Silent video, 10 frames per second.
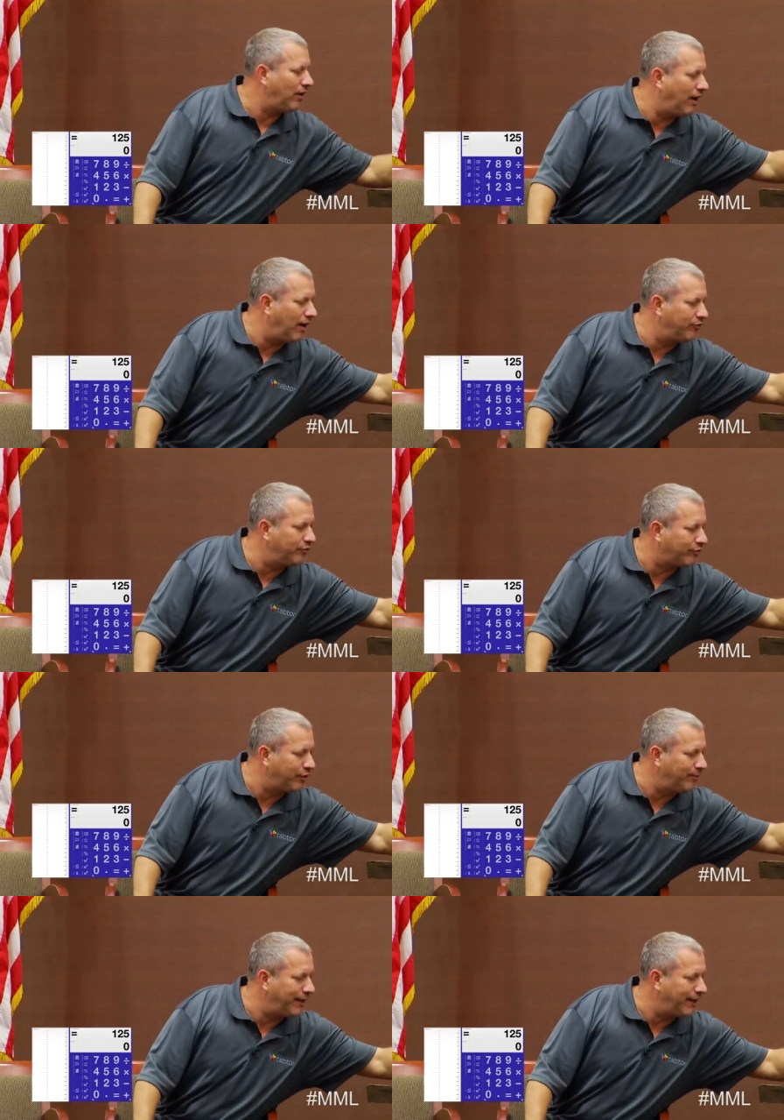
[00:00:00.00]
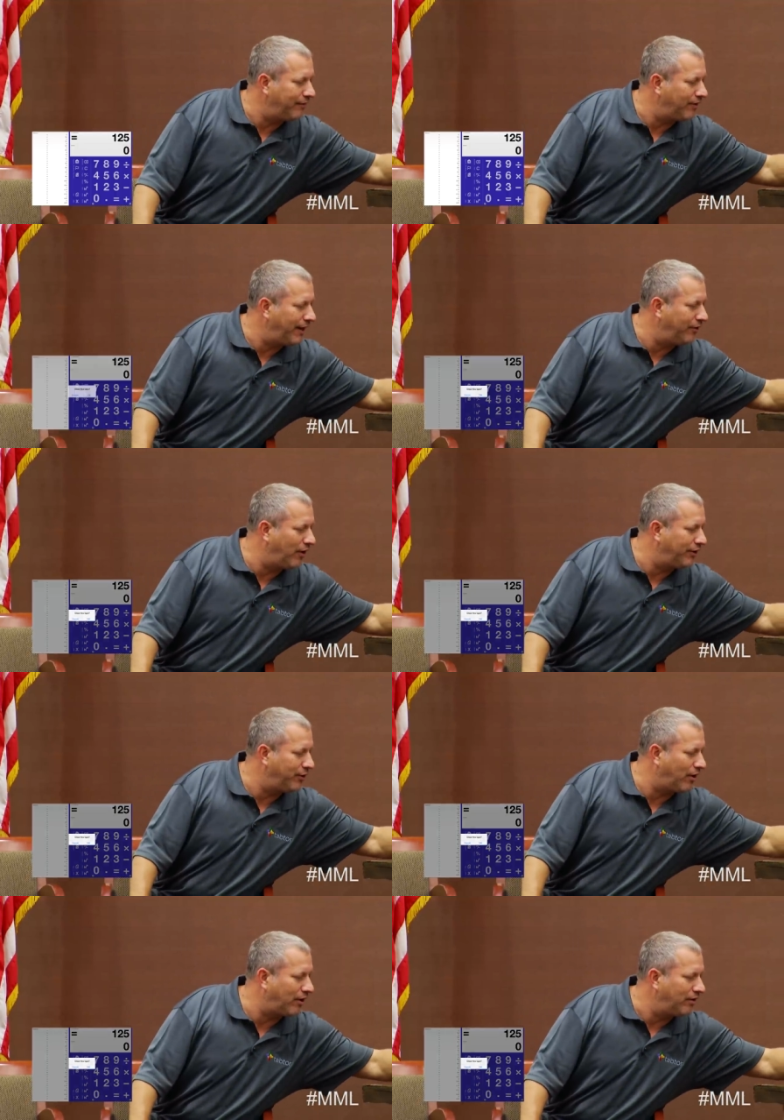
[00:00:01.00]
I'll do it for you, buddy. I know how you
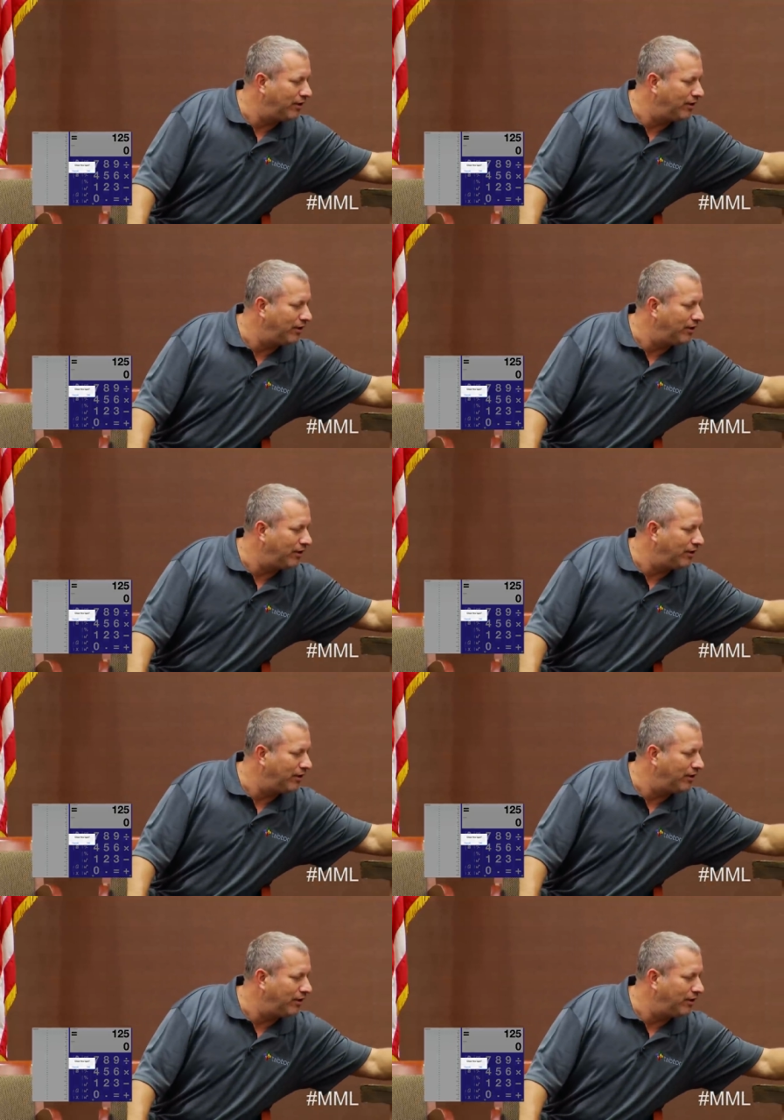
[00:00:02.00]
are.